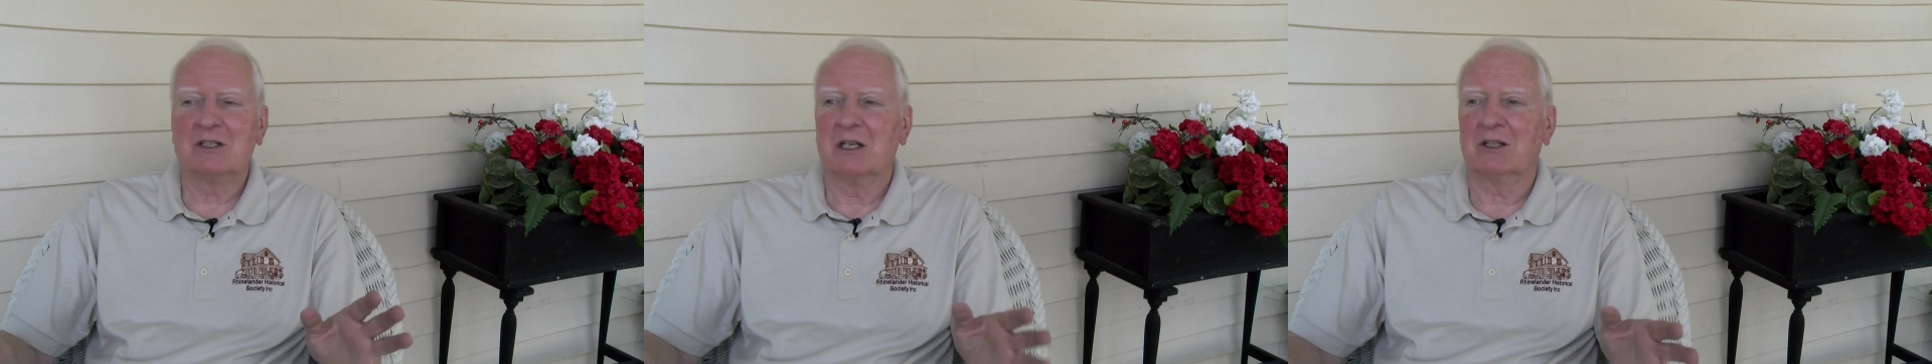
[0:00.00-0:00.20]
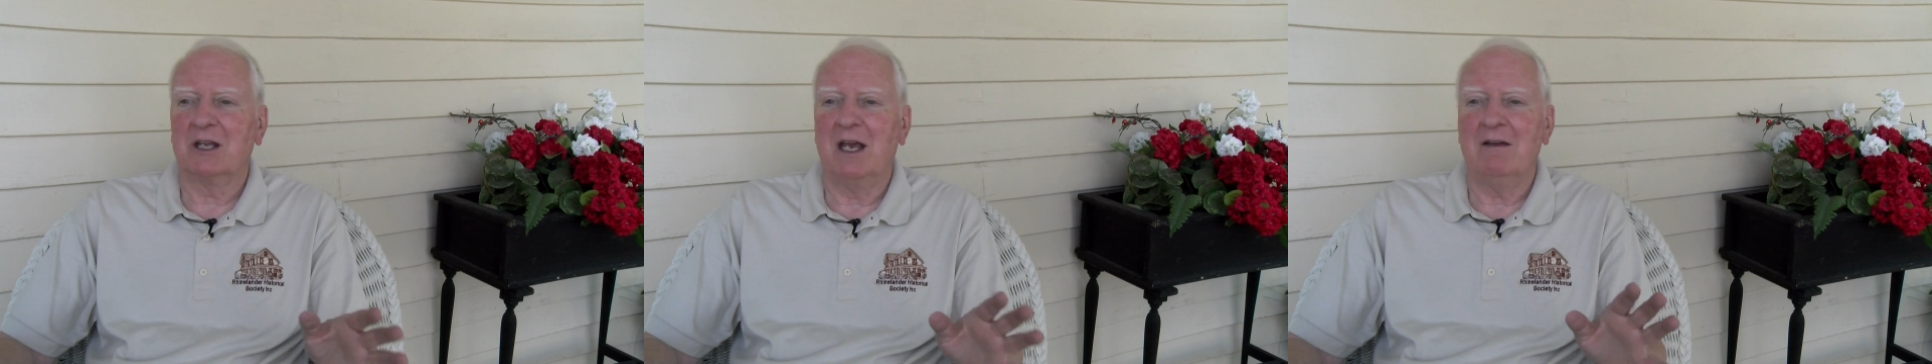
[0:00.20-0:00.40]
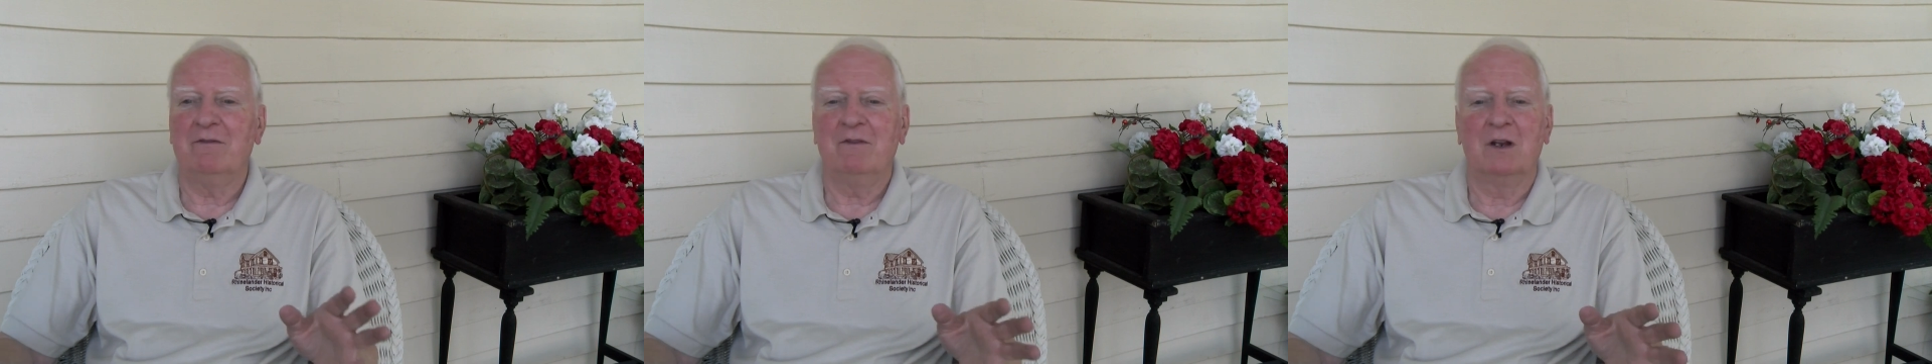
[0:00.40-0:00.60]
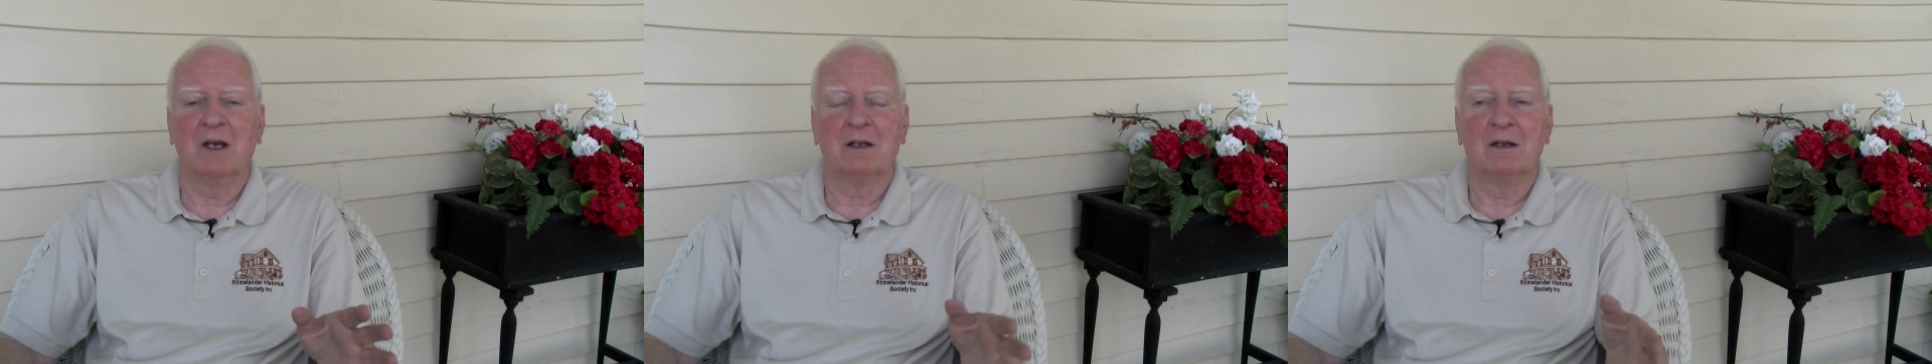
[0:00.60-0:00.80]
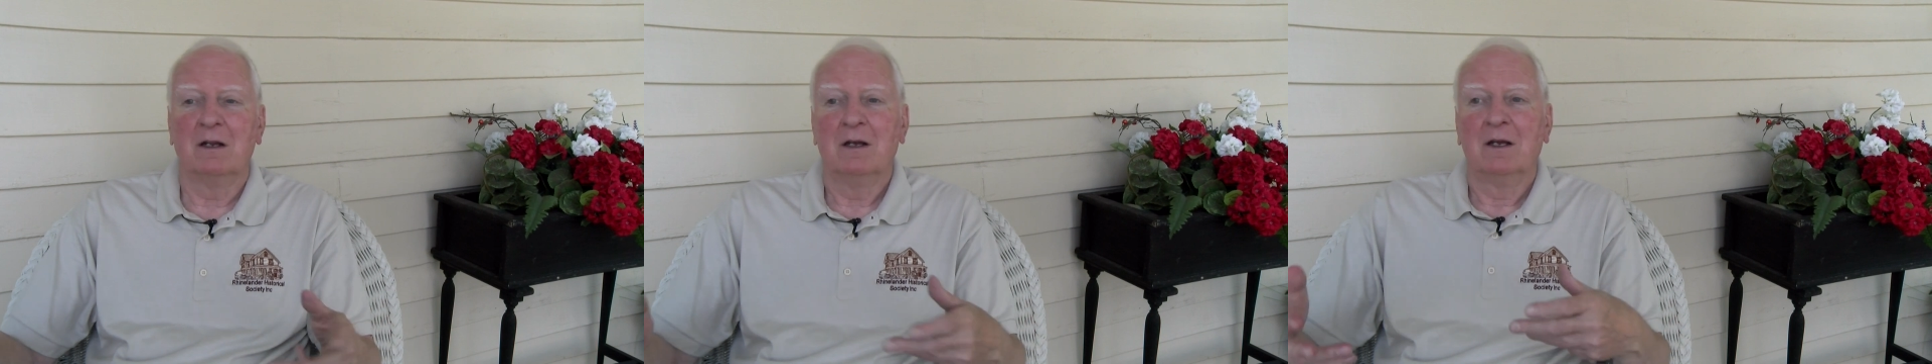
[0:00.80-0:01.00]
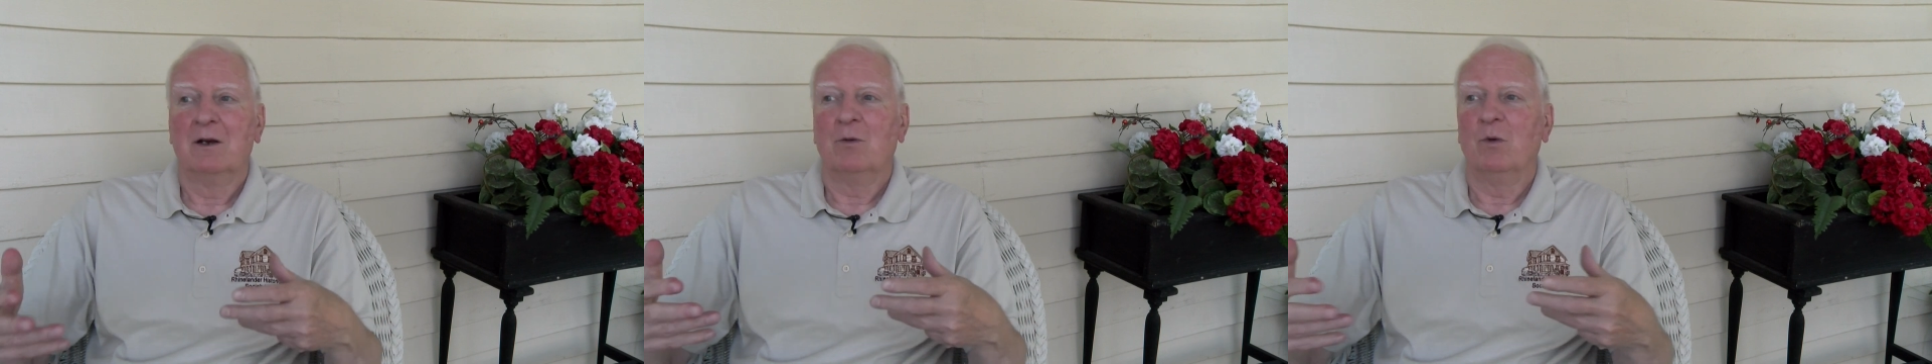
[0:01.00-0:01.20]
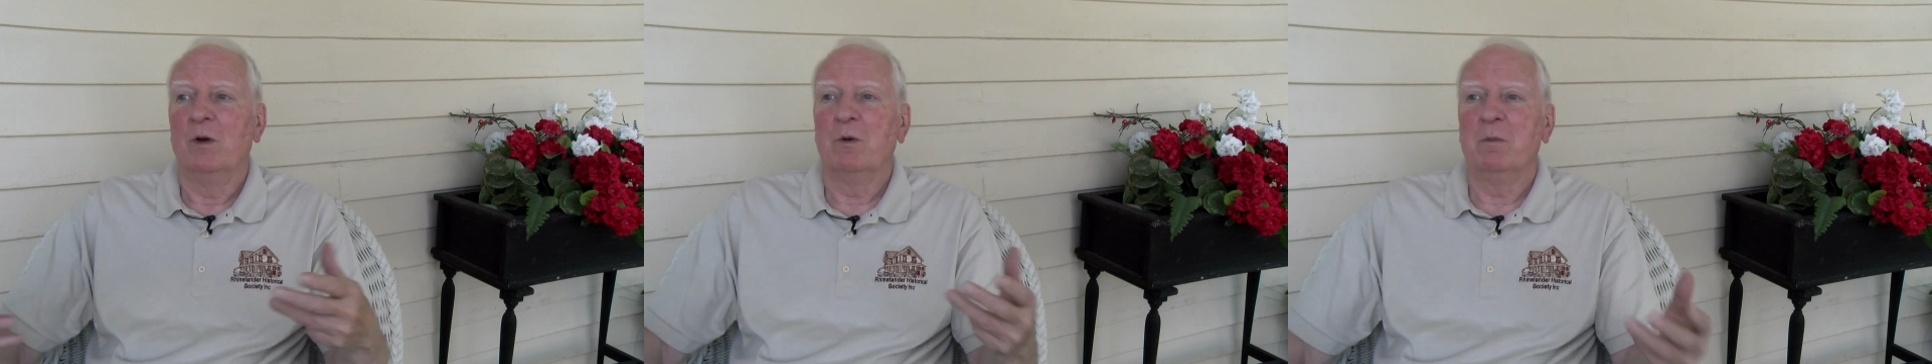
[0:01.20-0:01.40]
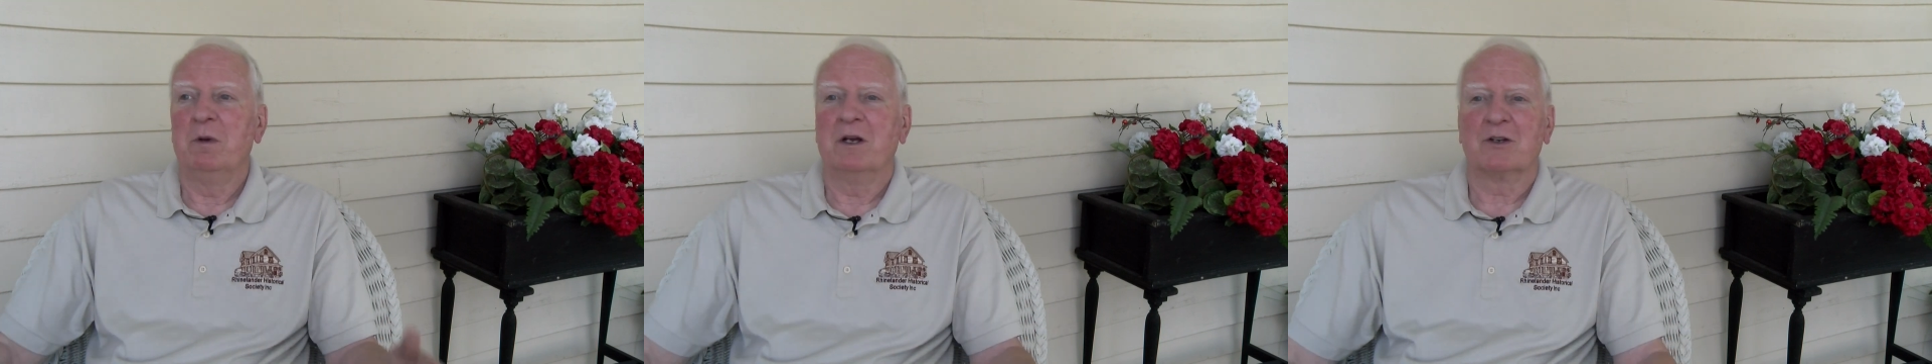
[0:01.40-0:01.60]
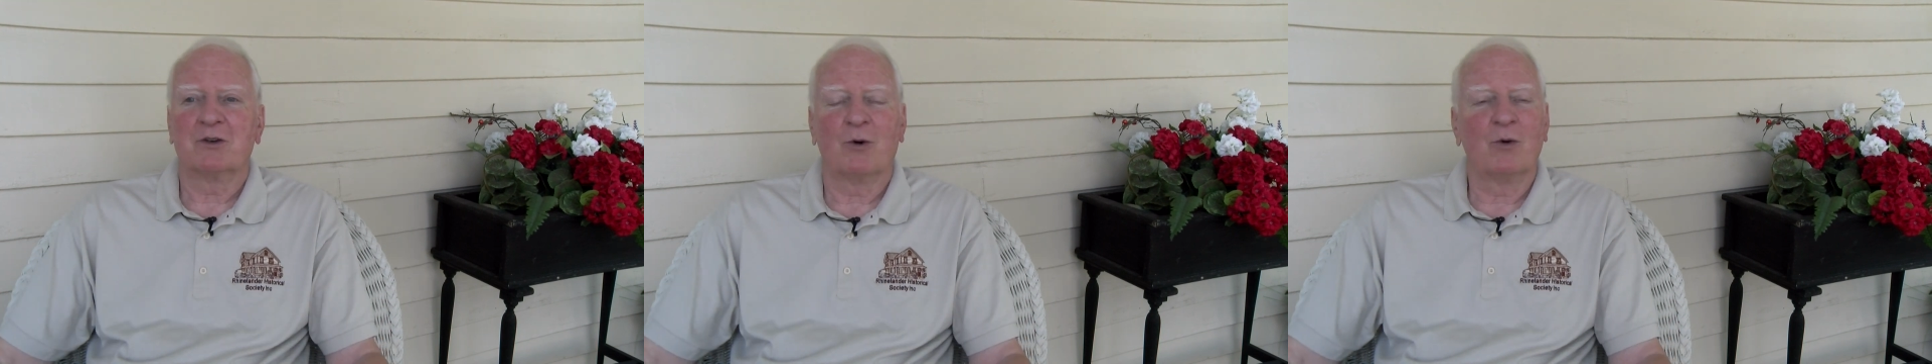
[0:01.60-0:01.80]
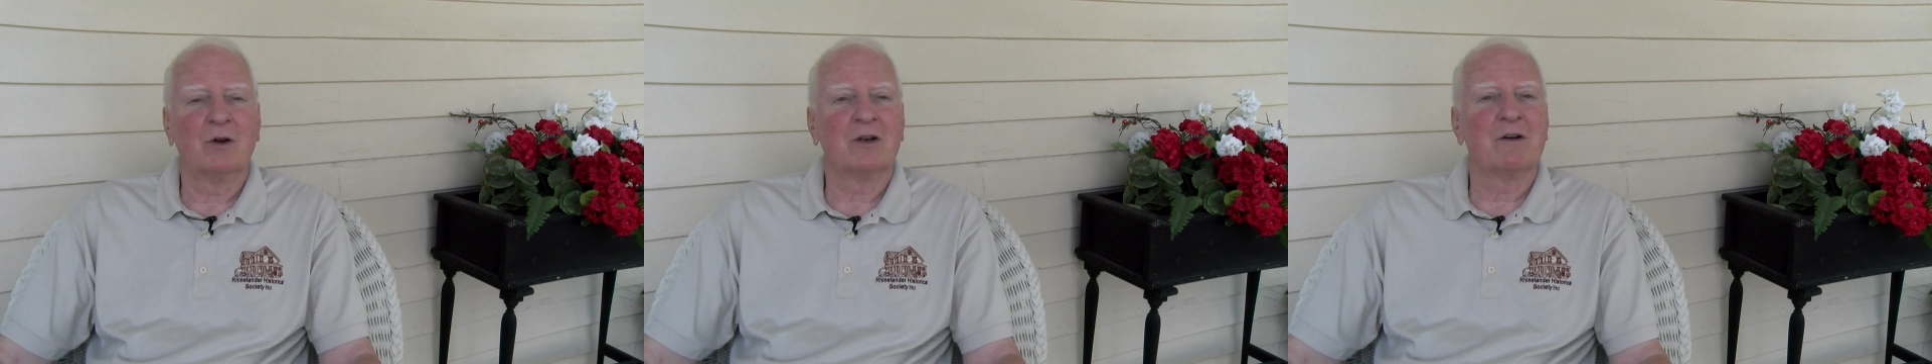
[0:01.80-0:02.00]
that they did, we would be a
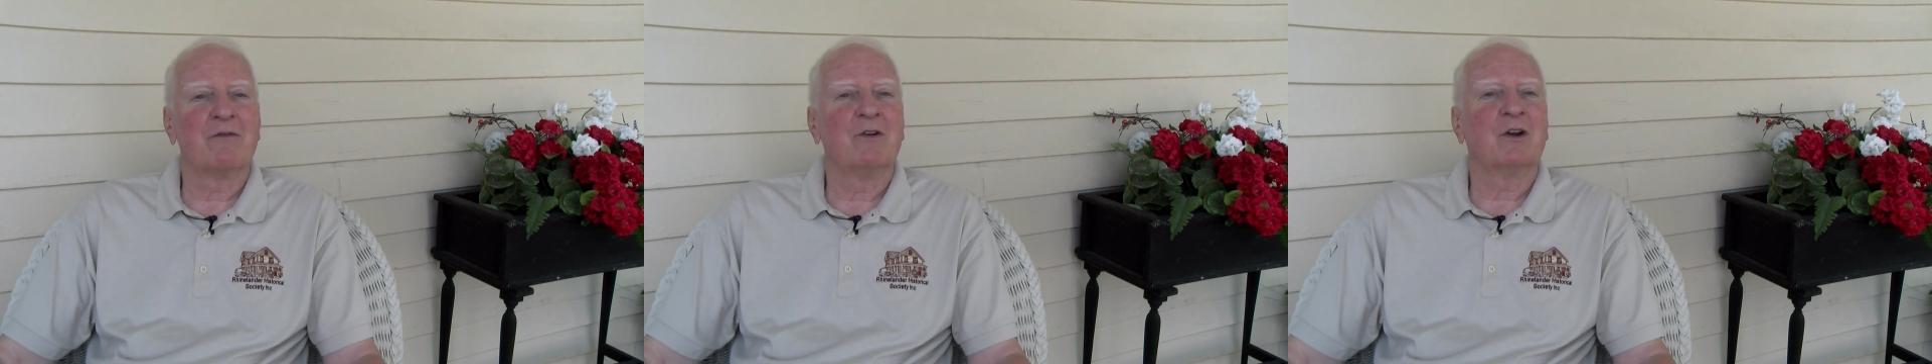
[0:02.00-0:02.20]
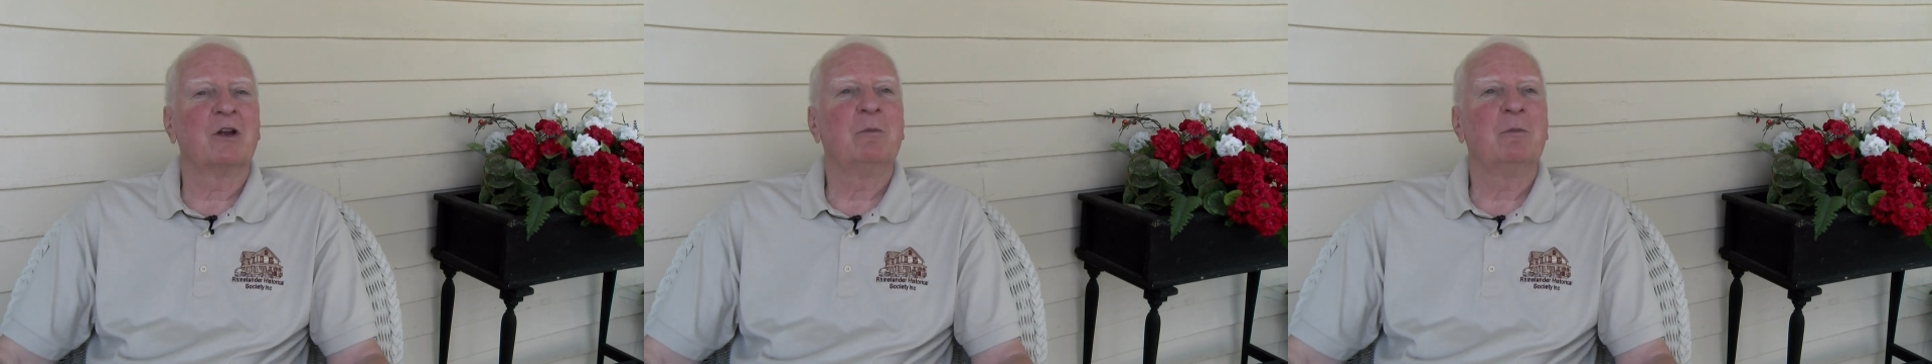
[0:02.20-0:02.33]
total different